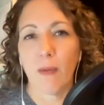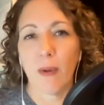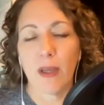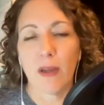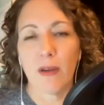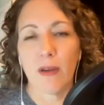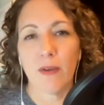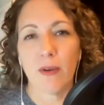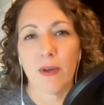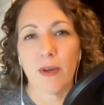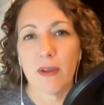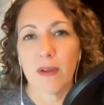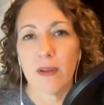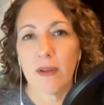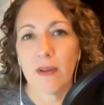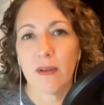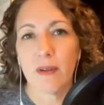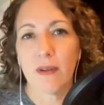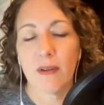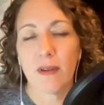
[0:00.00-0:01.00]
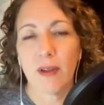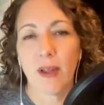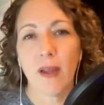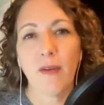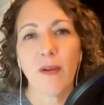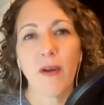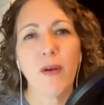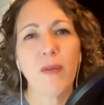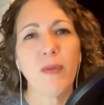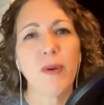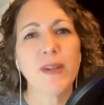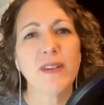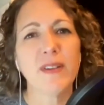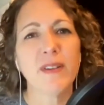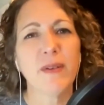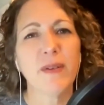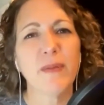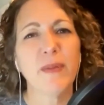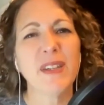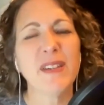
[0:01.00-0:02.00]
we could do what's
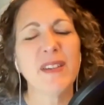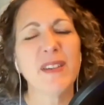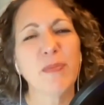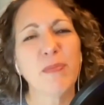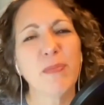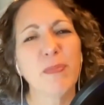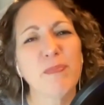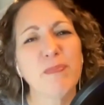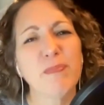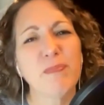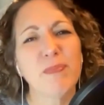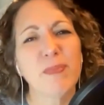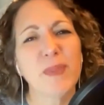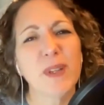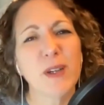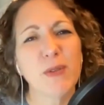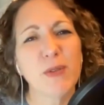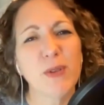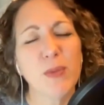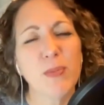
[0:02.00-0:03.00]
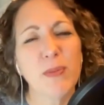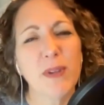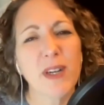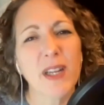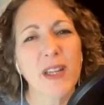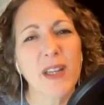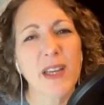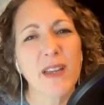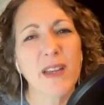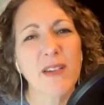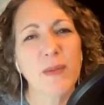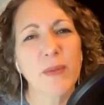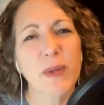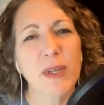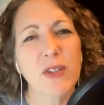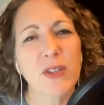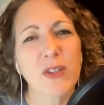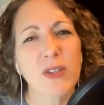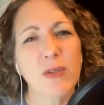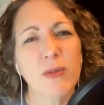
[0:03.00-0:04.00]
the group that I like so
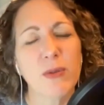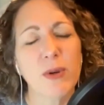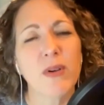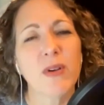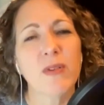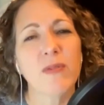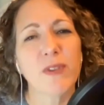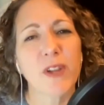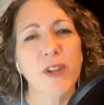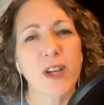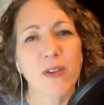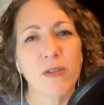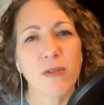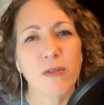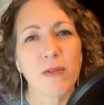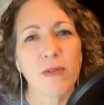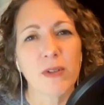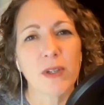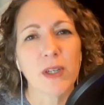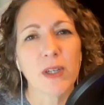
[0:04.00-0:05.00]
much? Grown and Flown.